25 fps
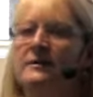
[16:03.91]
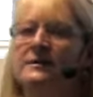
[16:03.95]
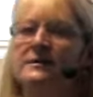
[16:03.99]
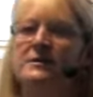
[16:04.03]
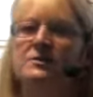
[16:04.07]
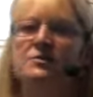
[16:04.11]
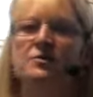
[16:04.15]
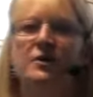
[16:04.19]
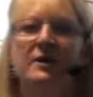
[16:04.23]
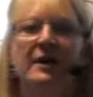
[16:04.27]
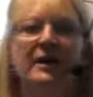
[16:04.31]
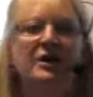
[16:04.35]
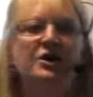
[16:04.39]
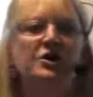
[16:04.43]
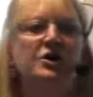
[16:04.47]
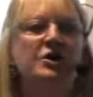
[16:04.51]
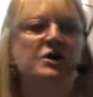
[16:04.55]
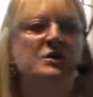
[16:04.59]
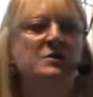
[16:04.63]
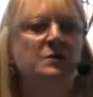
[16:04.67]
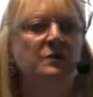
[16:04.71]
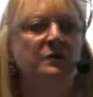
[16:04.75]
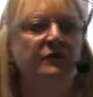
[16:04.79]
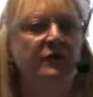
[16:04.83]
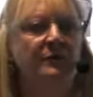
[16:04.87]
It's not
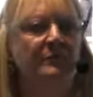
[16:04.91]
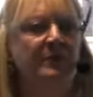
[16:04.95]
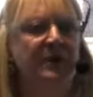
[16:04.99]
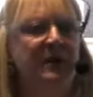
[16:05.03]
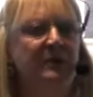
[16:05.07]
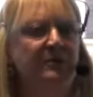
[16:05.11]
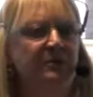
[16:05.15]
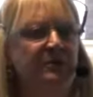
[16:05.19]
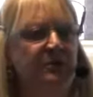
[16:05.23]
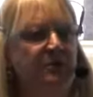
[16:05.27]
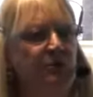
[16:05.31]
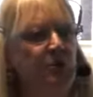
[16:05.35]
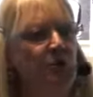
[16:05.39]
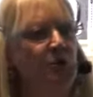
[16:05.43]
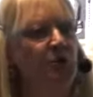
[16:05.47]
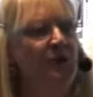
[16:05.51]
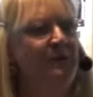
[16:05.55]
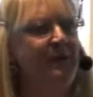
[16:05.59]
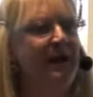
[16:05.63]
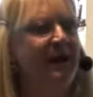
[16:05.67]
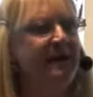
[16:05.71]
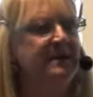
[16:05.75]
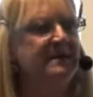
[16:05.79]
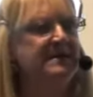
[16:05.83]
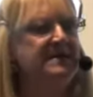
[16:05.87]
unusual for people to talk
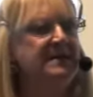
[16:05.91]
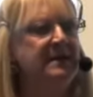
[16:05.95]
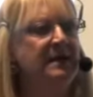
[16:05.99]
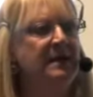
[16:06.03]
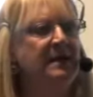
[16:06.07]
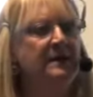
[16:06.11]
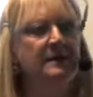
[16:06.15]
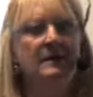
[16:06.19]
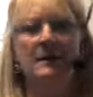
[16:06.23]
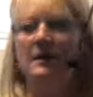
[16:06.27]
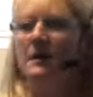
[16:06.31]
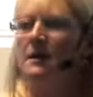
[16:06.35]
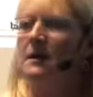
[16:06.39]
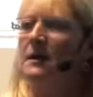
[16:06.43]
about seeing